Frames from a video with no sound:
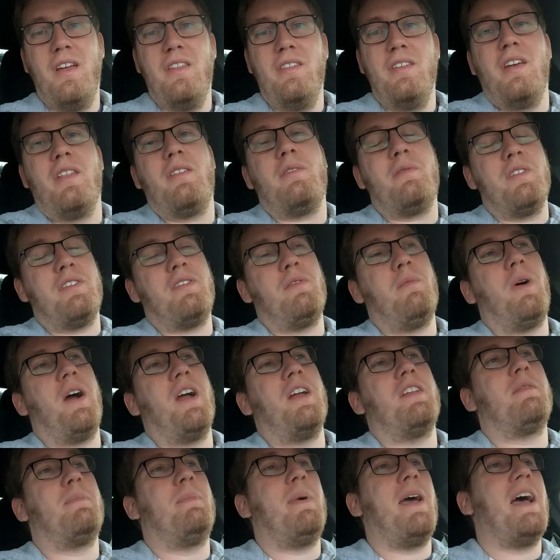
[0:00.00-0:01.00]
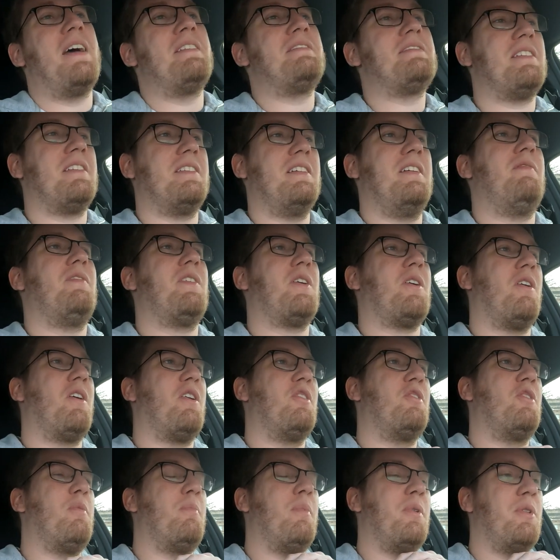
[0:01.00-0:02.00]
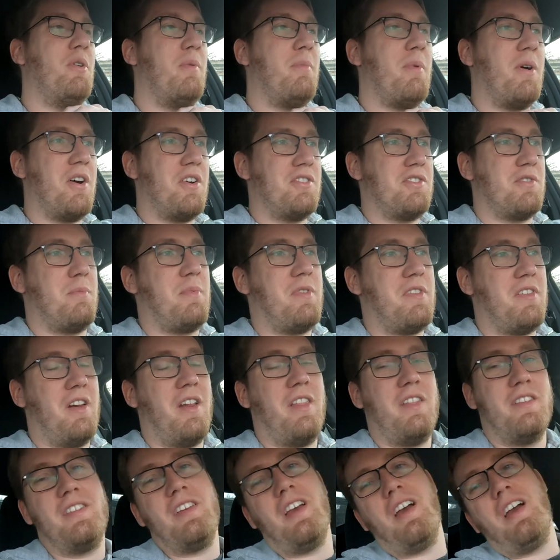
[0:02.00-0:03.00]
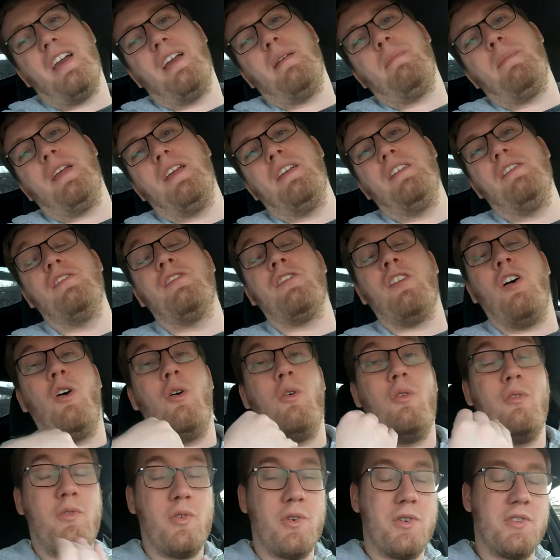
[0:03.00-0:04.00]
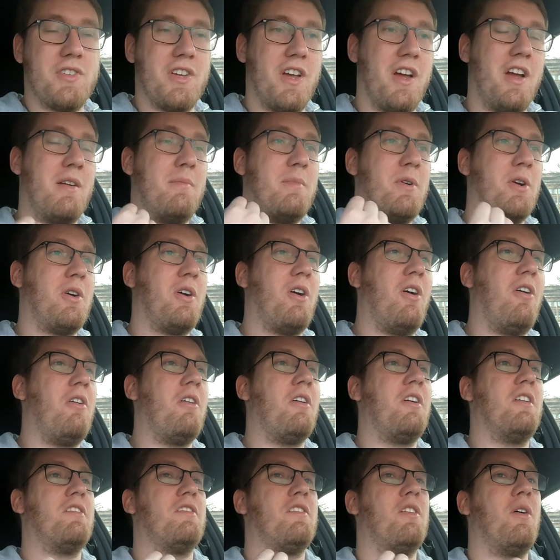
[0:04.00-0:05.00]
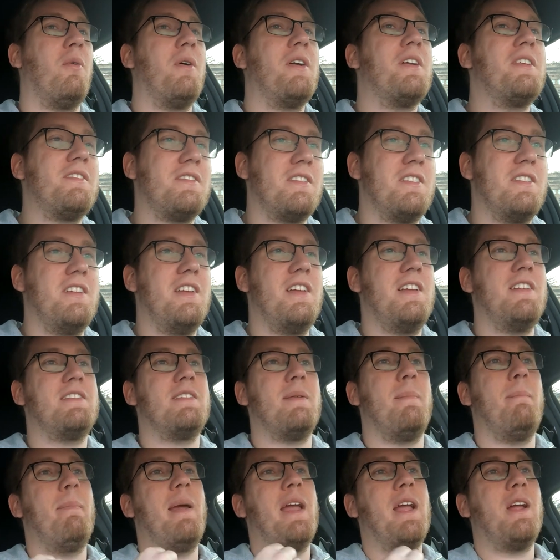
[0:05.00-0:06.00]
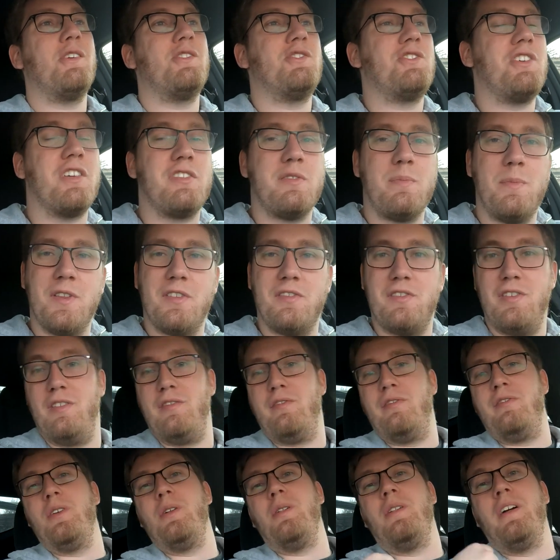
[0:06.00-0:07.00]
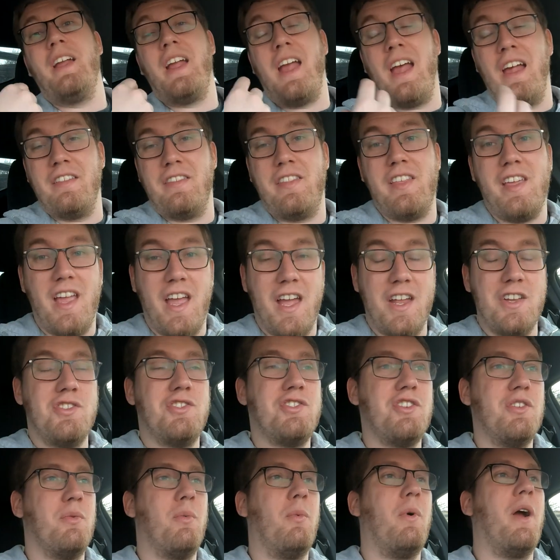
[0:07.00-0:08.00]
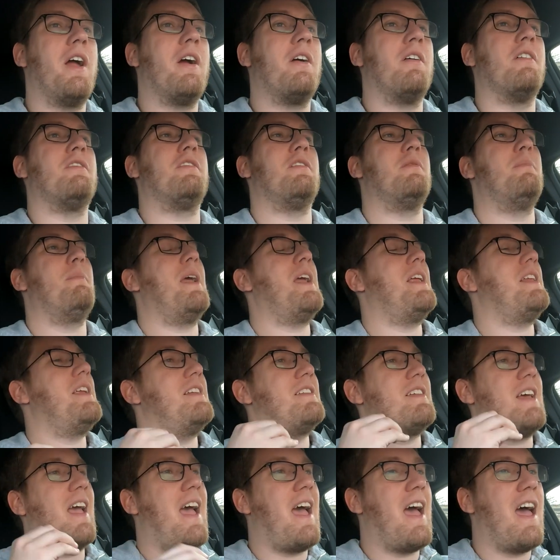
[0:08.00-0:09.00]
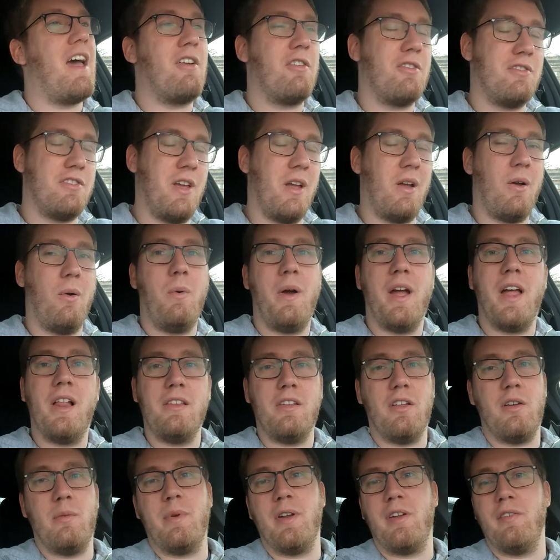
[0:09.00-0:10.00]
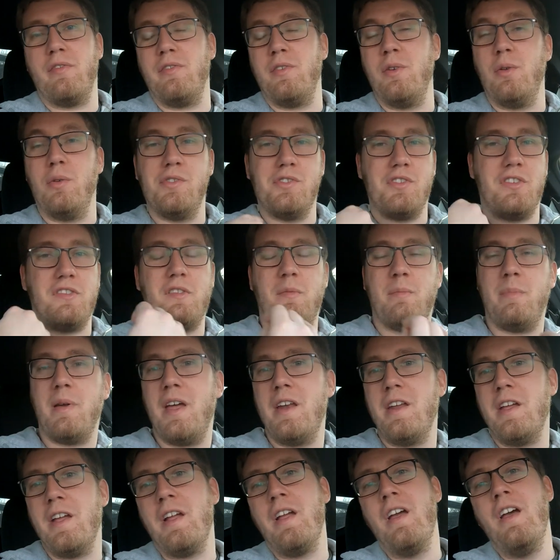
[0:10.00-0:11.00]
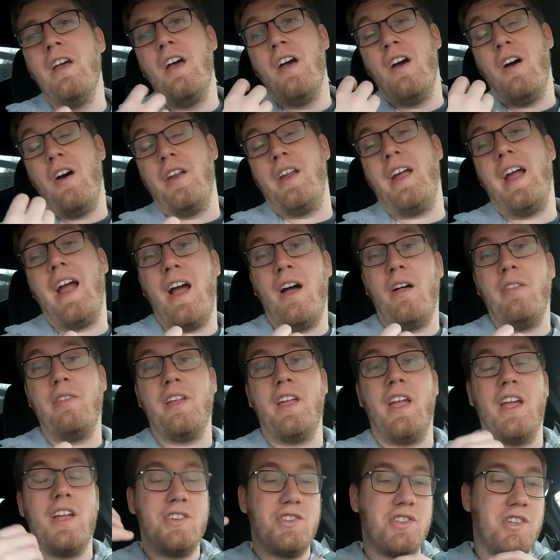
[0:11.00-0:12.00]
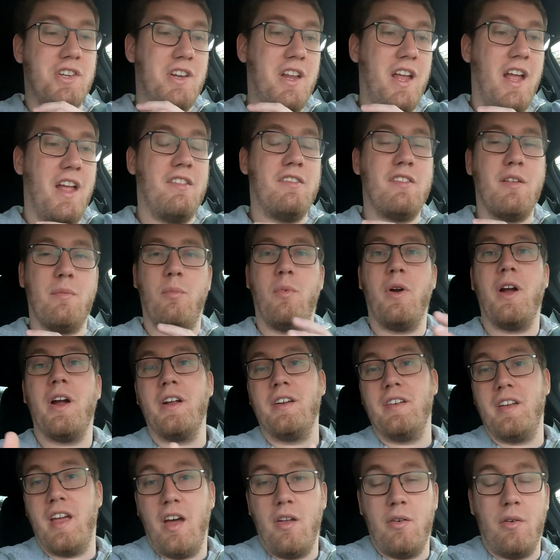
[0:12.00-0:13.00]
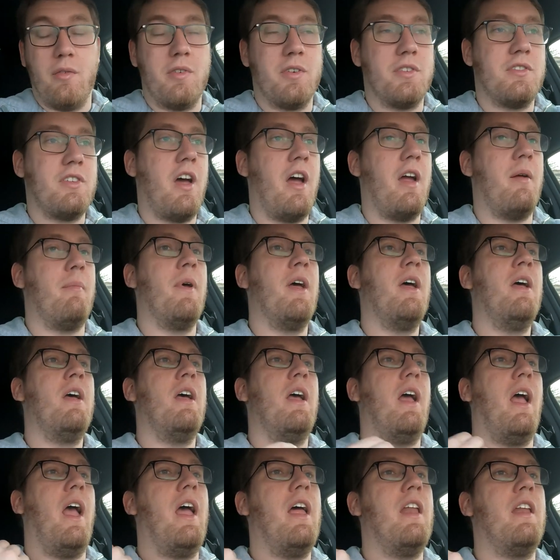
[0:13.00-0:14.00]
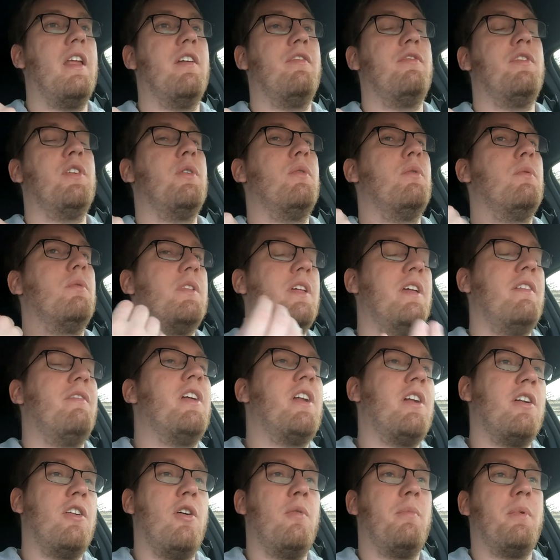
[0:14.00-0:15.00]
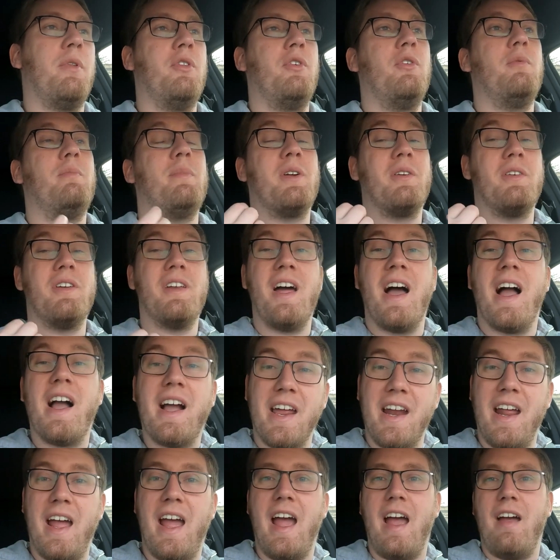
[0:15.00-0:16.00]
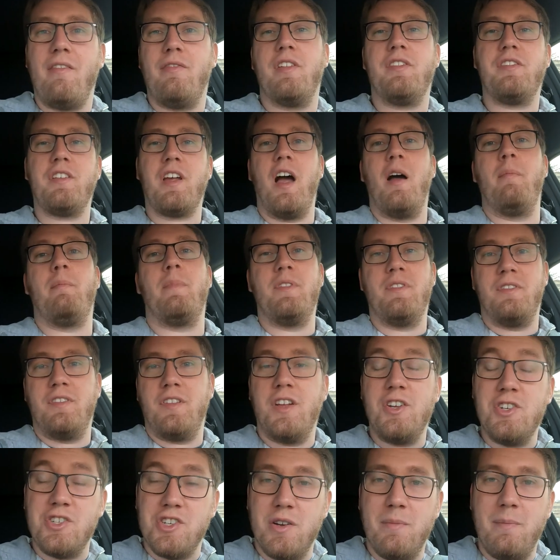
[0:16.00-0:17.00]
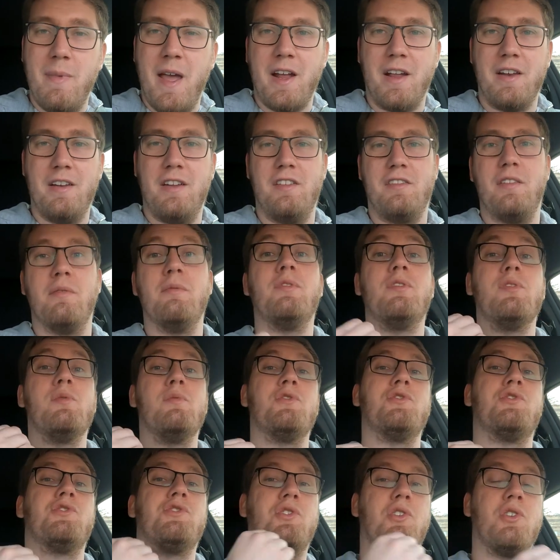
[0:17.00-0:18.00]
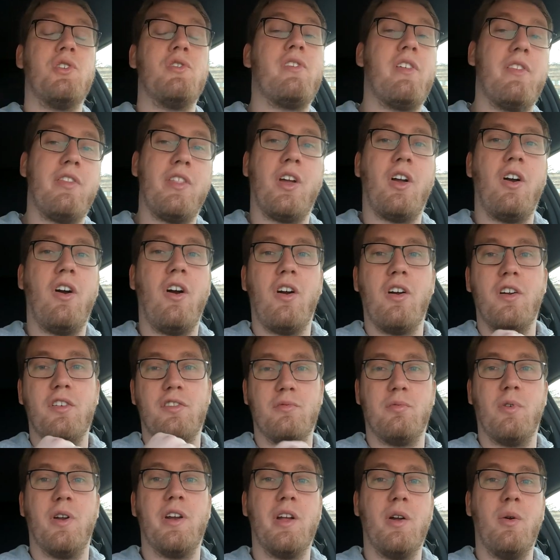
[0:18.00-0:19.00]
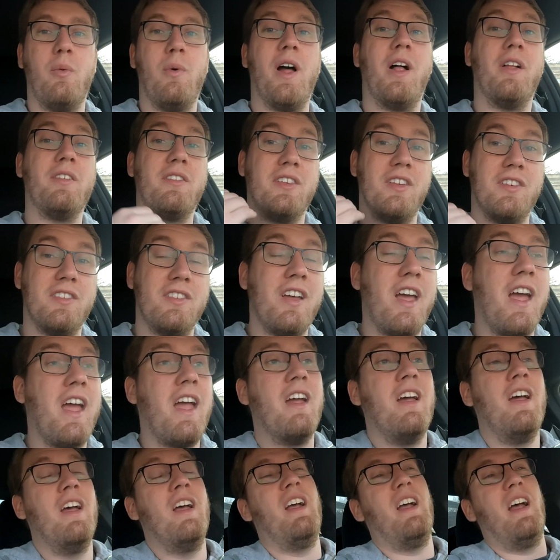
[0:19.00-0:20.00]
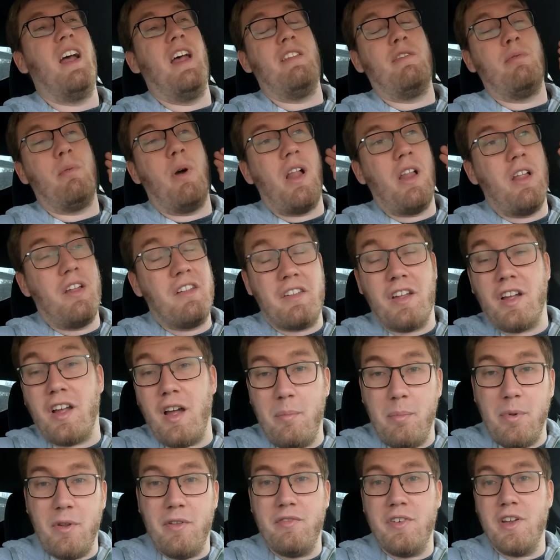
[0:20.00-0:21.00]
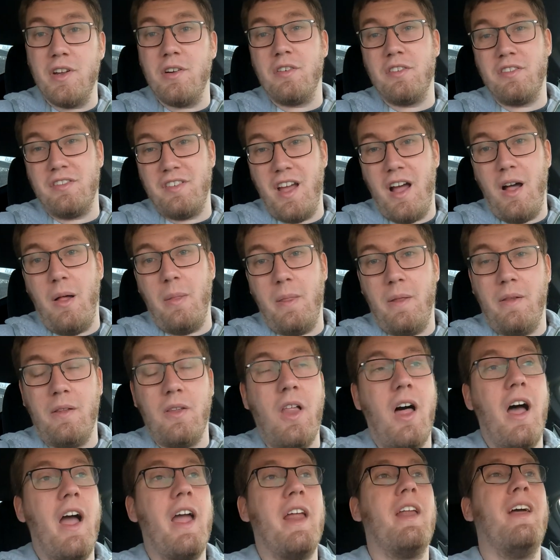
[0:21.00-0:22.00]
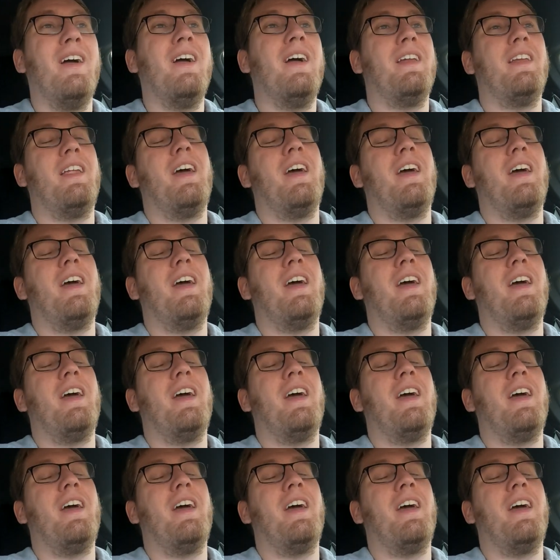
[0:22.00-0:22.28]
The other reason why it's bad to leave the car in open loop 100% of the time is over time your car is going to need to make adjustments to the fueling as the engine wears. You may need to add or take away a little bit of fuel just depending on how the engine ends up wearing down over time. And if you leave it in open loop, you're not going to have this compensation mechanism to ensure that the car is running well today as well as a couple of years down the line.